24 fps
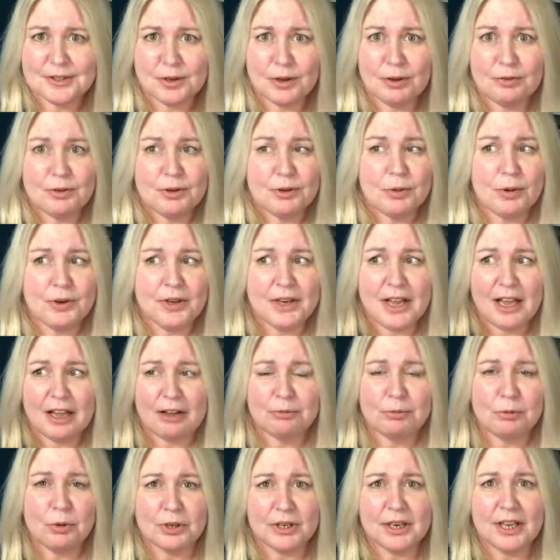So if you only
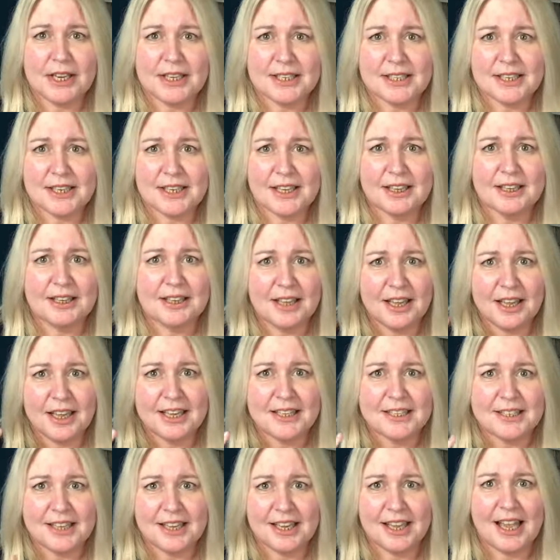have one idea,
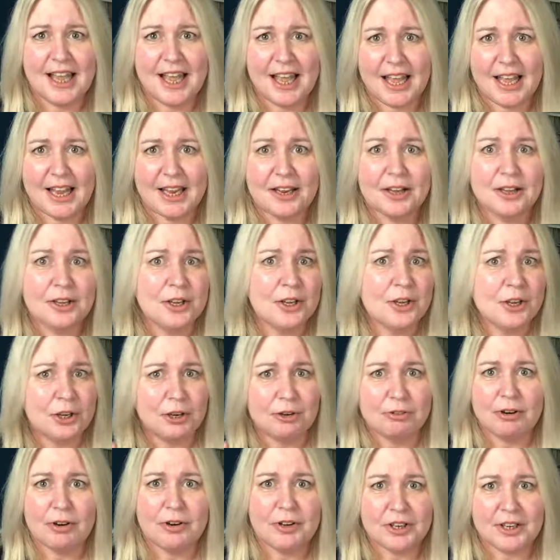idea A,
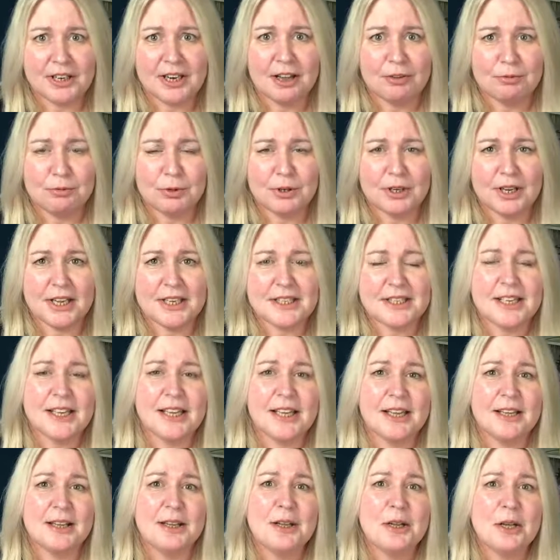you're only going to have one
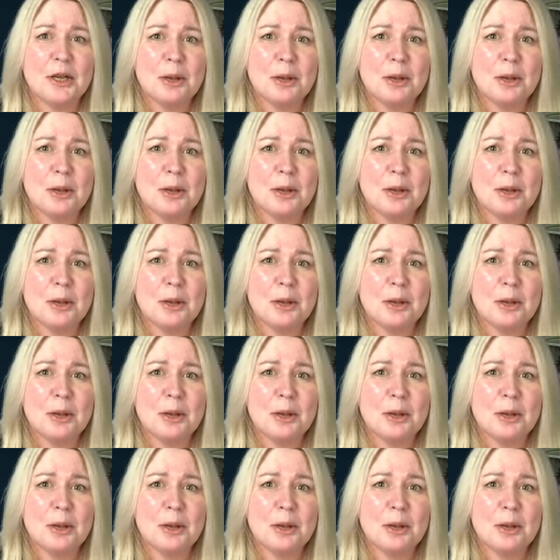idea.